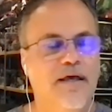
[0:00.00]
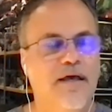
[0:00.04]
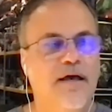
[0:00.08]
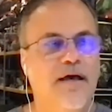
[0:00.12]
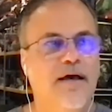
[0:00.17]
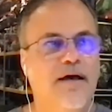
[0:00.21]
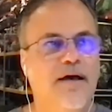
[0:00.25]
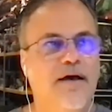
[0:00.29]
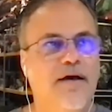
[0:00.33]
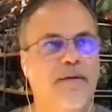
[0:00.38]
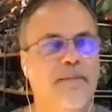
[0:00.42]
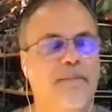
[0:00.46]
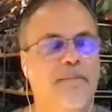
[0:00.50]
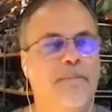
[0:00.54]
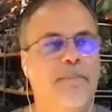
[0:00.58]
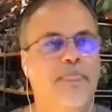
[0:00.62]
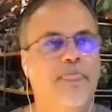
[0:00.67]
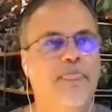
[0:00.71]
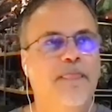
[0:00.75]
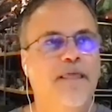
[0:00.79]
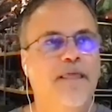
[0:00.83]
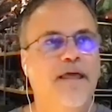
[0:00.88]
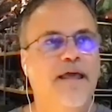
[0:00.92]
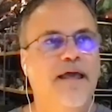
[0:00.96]

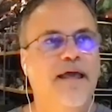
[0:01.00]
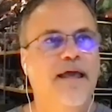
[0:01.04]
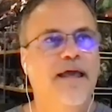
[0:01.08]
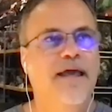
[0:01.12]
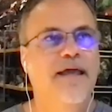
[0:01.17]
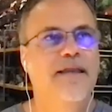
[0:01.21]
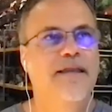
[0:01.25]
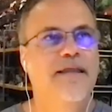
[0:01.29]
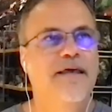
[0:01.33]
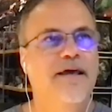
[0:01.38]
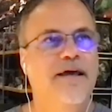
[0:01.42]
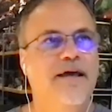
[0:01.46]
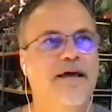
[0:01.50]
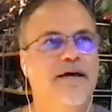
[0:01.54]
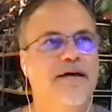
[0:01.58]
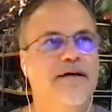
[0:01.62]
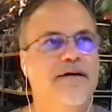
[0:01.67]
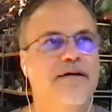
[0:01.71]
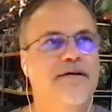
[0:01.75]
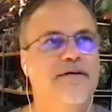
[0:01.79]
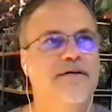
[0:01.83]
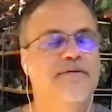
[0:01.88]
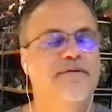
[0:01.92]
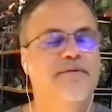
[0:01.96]
um, and
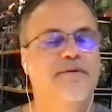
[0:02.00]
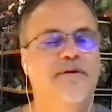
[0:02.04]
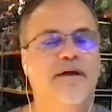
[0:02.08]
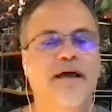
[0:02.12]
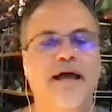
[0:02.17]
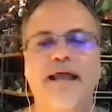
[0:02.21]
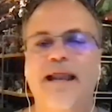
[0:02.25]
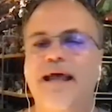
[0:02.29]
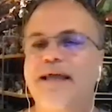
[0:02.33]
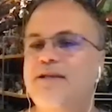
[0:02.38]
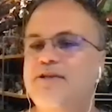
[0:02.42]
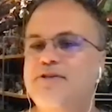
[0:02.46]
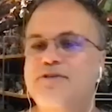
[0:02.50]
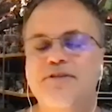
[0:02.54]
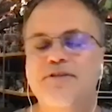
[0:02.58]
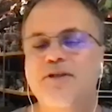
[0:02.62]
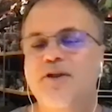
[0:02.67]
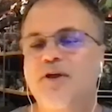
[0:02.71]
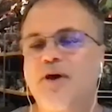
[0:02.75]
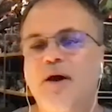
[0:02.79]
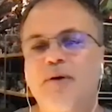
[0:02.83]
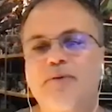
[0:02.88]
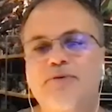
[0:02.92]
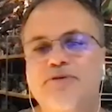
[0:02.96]
uh, and i just
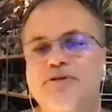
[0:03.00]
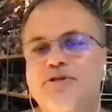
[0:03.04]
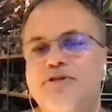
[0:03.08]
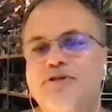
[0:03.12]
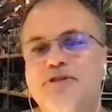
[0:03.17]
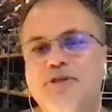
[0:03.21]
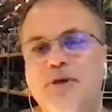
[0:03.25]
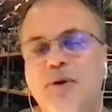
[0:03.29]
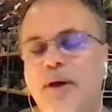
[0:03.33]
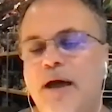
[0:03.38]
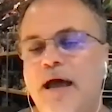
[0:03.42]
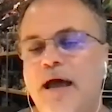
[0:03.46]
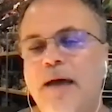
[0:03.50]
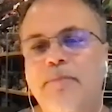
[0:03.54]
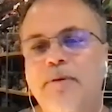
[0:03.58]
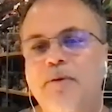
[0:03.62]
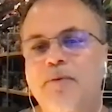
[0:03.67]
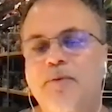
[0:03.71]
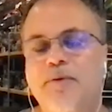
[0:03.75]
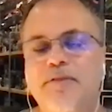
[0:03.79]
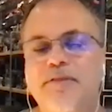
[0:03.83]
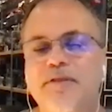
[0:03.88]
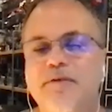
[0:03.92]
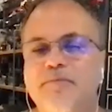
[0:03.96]
you know i was just so happy
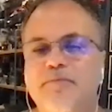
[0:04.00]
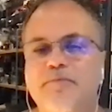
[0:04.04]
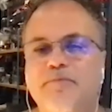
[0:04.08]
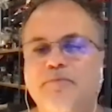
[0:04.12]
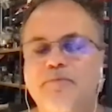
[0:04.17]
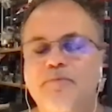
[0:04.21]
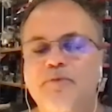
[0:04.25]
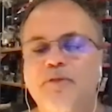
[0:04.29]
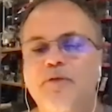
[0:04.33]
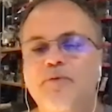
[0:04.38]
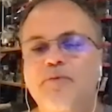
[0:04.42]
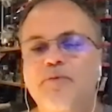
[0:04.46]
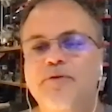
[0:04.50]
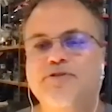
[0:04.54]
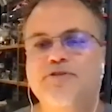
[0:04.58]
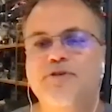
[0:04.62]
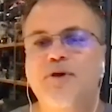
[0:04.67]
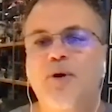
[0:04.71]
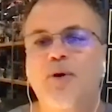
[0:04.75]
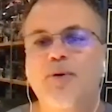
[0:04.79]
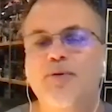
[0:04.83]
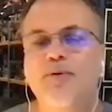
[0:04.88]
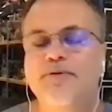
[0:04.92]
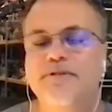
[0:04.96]
with the the
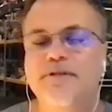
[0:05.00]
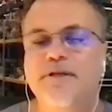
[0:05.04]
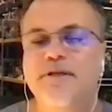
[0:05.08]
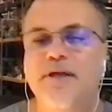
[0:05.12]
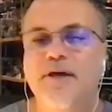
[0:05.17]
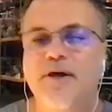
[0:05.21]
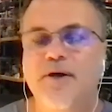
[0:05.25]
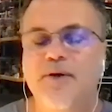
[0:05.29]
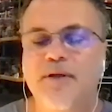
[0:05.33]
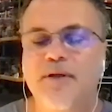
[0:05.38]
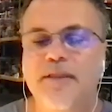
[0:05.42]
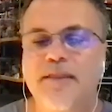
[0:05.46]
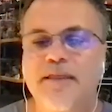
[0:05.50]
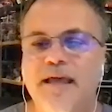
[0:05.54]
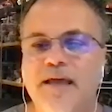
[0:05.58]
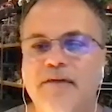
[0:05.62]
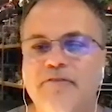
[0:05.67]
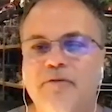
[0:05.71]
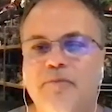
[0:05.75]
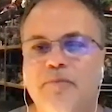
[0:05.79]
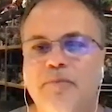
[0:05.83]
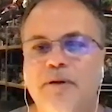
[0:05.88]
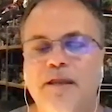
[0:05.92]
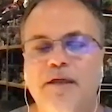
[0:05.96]
result you know i think
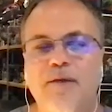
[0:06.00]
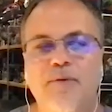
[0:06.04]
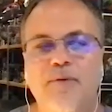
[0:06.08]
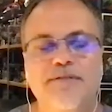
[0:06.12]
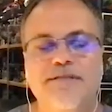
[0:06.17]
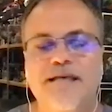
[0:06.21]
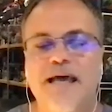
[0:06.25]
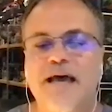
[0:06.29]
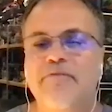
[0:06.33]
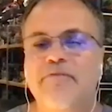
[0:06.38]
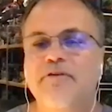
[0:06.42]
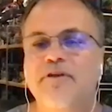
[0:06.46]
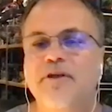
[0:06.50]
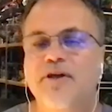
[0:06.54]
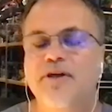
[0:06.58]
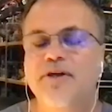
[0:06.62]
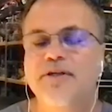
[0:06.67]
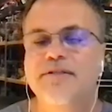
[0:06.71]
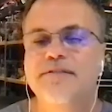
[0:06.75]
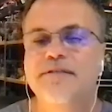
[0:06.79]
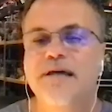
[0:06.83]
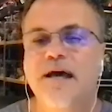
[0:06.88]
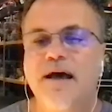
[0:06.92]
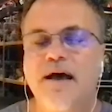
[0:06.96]
everybody was having a
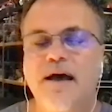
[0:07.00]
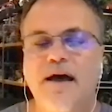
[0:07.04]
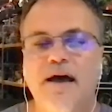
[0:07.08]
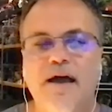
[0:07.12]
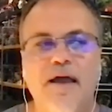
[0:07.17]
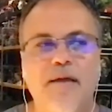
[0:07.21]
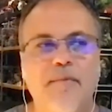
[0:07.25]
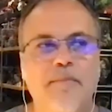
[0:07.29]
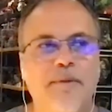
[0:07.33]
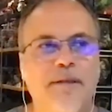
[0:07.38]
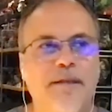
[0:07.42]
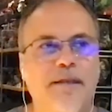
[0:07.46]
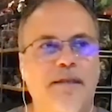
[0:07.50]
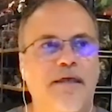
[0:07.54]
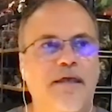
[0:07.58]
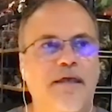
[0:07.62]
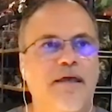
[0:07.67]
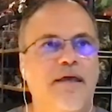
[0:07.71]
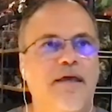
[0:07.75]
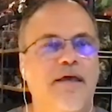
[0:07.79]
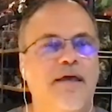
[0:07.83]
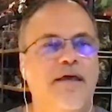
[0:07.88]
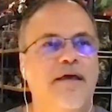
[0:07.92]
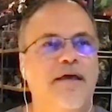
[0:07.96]
good time and
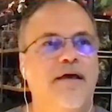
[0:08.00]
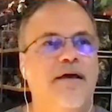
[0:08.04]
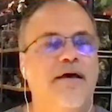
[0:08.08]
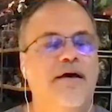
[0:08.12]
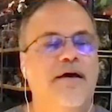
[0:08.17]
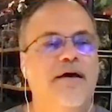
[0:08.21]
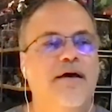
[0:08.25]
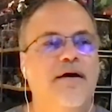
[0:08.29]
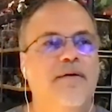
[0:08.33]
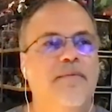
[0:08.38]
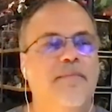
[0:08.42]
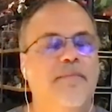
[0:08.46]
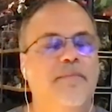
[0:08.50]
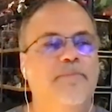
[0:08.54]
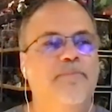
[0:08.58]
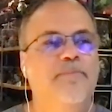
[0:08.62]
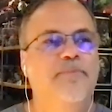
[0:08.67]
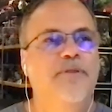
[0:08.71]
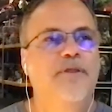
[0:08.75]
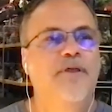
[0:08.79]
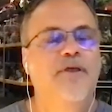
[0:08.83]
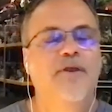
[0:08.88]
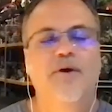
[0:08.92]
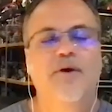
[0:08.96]
um,
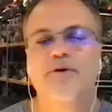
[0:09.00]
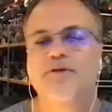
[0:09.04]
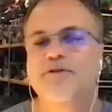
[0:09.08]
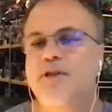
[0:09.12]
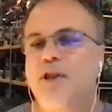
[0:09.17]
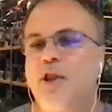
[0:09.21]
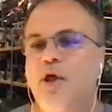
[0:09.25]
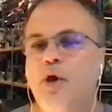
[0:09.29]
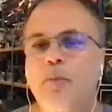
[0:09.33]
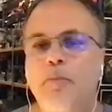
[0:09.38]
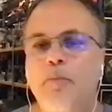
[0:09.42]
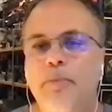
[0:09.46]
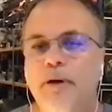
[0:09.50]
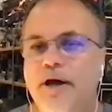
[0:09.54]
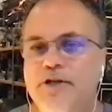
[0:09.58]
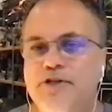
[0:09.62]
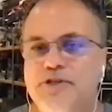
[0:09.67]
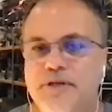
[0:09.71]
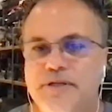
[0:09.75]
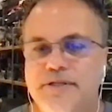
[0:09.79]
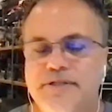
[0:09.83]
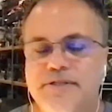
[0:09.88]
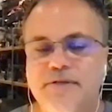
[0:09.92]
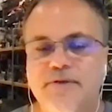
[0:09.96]
you know it's low
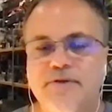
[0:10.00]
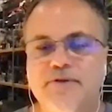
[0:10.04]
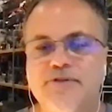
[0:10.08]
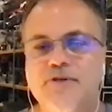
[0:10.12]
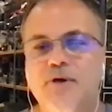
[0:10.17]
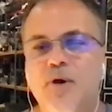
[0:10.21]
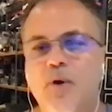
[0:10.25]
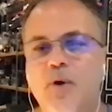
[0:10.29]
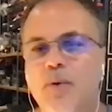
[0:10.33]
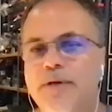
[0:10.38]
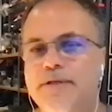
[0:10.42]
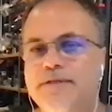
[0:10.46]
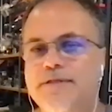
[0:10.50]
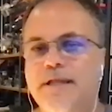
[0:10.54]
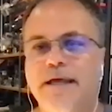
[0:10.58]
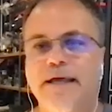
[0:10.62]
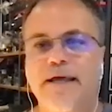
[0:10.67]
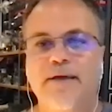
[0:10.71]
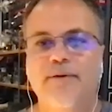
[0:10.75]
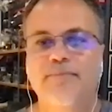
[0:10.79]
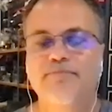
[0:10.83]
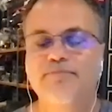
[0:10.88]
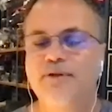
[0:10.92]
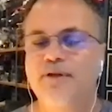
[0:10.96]
budget so there's always
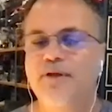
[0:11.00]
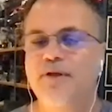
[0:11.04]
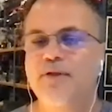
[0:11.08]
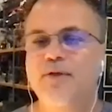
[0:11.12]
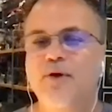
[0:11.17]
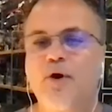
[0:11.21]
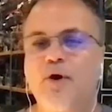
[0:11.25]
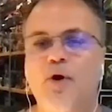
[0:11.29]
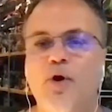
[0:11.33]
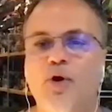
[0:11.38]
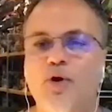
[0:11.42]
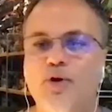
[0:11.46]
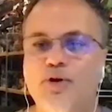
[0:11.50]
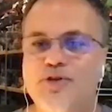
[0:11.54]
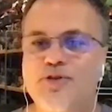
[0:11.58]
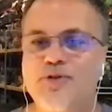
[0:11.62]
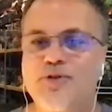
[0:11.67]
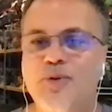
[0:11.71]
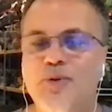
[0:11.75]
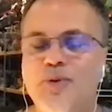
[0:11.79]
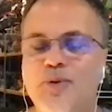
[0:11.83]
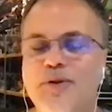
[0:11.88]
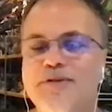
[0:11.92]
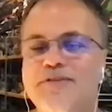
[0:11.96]
like you know the horror
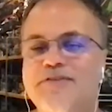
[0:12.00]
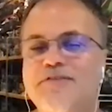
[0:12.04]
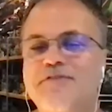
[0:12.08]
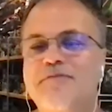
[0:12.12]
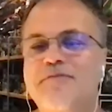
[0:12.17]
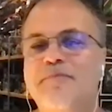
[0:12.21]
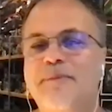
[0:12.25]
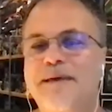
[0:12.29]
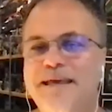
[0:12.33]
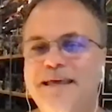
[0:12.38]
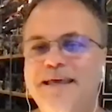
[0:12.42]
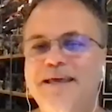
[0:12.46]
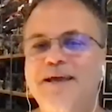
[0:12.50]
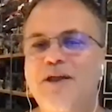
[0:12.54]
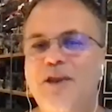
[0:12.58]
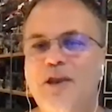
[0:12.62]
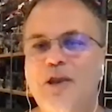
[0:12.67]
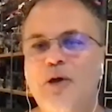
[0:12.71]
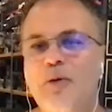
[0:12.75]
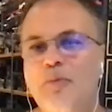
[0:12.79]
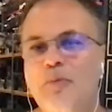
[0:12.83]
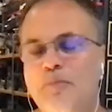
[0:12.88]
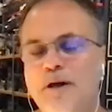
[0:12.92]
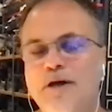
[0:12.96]
stories of making a
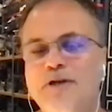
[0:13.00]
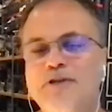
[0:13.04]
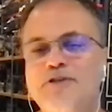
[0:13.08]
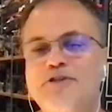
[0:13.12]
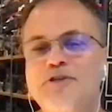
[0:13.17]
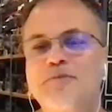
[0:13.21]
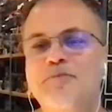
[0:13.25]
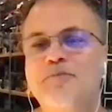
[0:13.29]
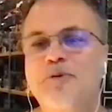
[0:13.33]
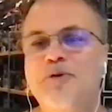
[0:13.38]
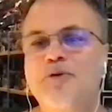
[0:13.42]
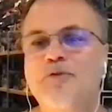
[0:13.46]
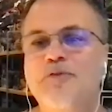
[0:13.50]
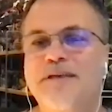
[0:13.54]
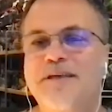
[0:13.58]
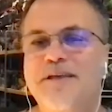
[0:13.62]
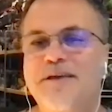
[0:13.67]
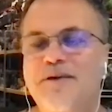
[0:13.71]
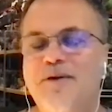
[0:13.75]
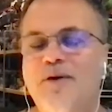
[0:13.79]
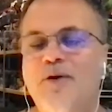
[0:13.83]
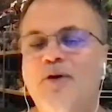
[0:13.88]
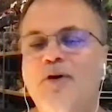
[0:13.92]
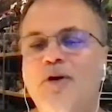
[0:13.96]
low budget
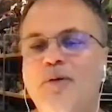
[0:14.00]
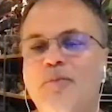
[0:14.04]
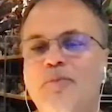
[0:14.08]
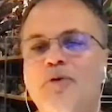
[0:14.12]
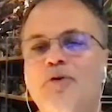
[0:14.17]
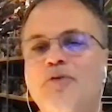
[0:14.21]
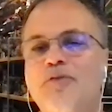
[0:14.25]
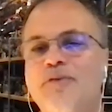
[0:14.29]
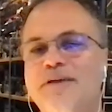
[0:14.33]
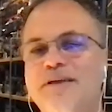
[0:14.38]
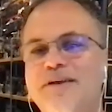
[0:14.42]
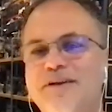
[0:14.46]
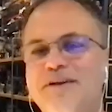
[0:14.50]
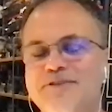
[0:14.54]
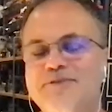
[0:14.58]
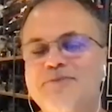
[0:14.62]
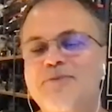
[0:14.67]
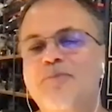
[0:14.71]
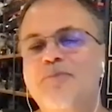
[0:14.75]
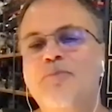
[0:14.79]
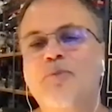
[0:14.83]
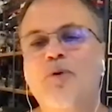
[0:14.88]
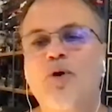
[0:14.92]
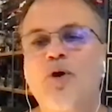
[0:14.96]
movie horror movie is
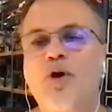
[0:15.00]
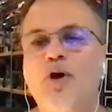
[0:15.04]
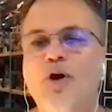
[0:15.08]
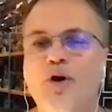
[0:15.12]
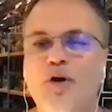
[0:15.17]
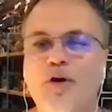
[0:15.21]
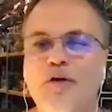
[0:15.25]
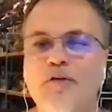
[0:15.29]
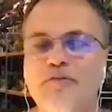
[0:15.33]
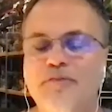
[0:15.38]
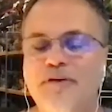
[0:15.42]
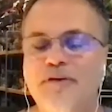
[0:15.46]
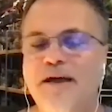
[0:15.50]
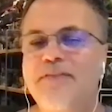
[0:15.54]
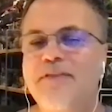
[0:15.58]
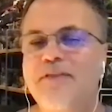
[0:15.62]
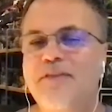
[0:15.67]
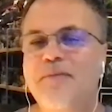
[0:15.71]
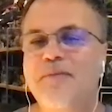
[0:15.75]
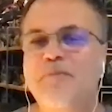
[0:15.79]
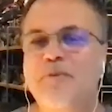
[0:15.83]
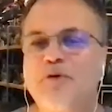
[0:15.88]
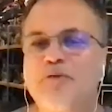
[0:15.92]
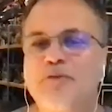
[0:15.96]
more horrifying
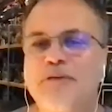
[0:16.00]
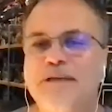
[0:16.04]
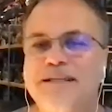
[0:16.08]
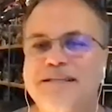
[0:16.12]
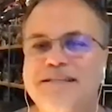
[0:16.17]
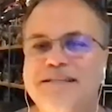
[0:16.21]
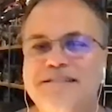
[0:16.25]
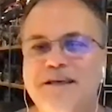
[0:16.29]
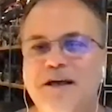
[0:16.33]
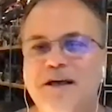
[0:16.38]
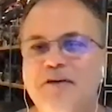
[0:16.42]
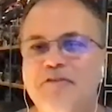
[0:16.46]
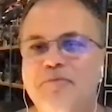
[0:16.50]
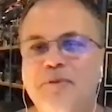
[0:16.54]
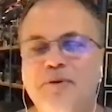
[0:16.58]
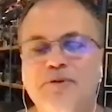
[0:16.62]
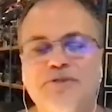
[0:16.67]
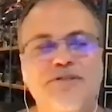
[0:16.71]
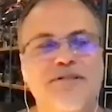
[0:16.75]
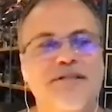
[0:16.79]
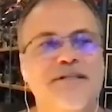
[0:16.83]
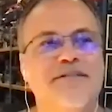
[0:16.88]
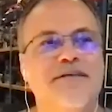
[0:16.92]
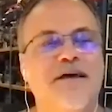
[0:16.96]
than the movie itself
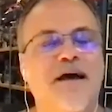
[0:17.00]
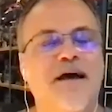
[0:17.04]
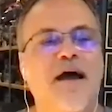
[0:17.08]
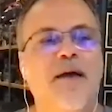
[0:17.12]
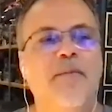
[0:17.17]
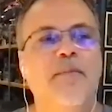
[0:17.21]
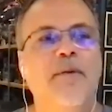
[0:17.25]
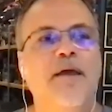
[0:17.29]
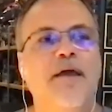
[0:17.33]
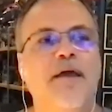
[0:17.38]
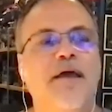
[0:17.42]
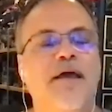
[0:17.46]
most of the time